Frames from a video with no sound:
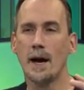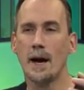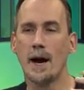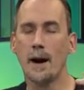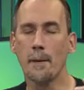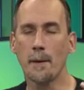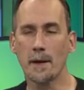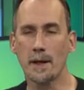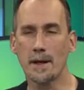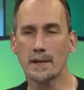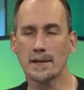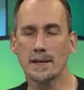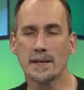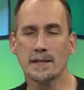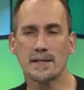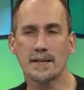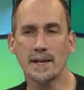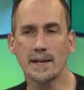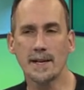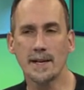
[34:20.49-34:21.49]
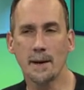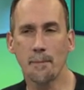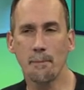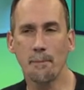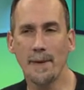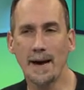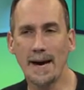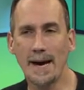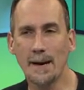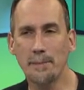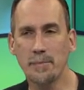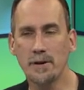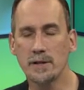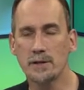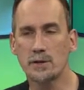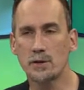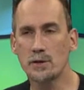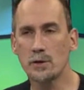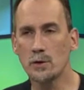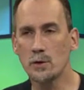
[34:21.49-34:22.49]
uh, is getting a map
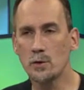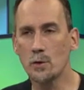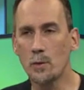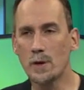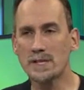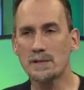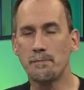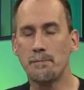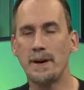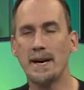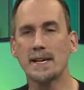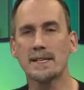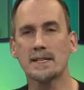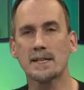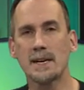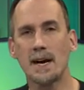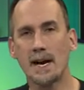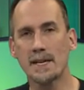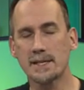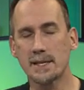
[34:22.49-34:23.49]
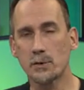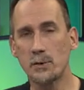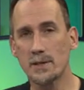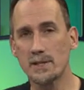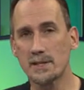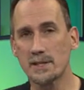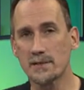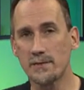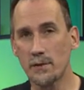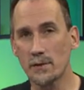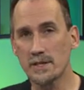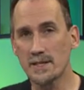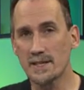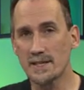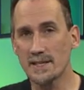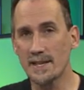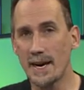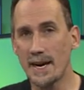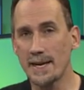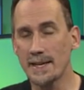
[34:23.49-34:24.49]
to what's best consequences for
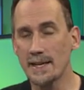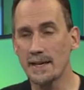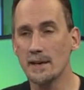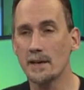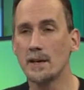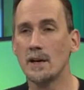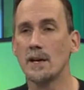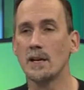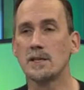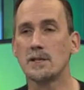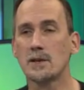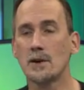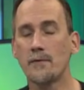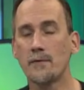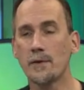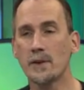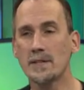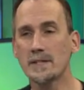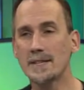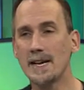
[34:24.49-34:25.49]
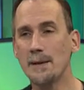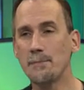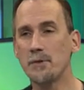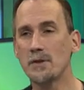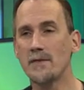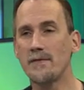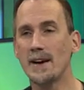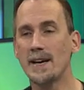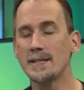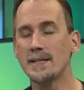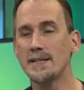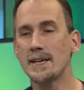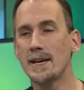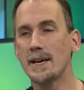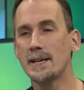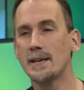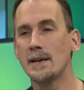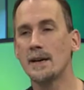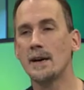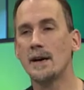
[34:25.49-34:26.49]
society. So, for example, if I
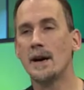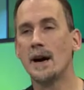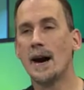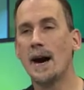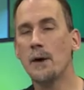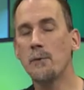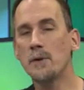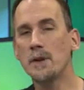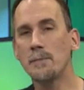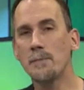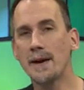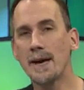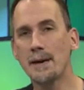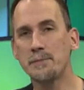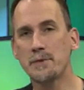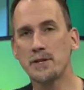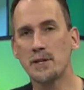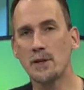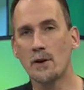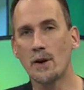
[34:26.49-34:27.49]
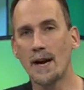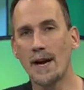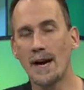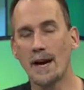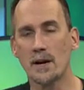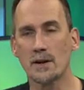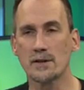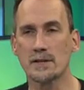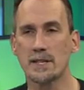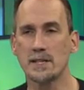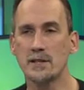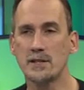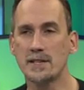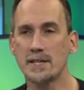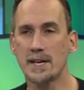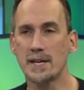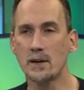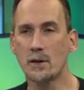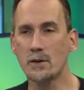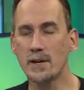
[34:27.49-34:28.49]
said I want to map to your house, and you
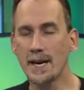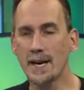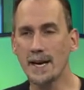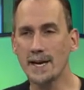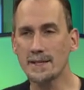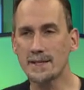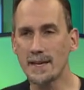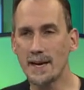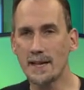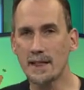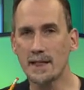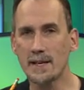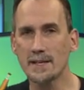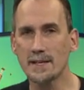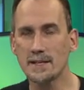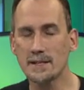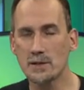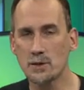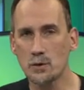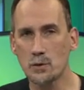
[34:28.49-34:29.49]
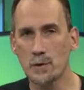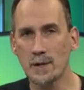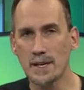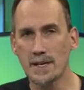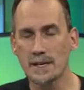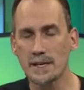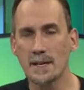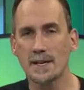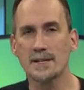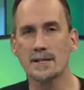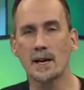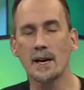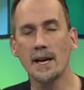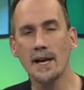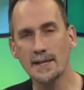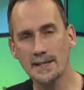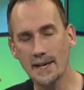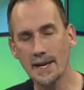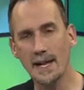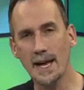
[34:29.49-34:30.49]
said, okay, take this street, is
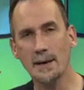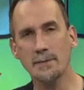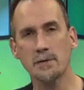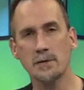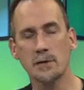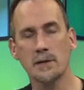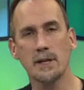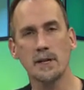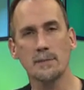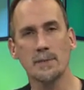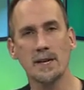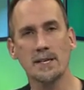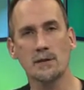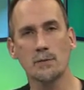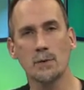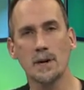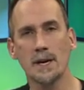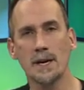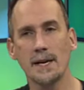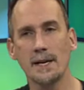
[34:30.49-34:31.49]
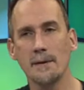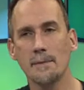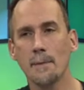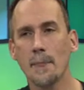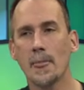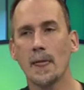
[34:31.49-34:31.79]
that is that absolutely the best way?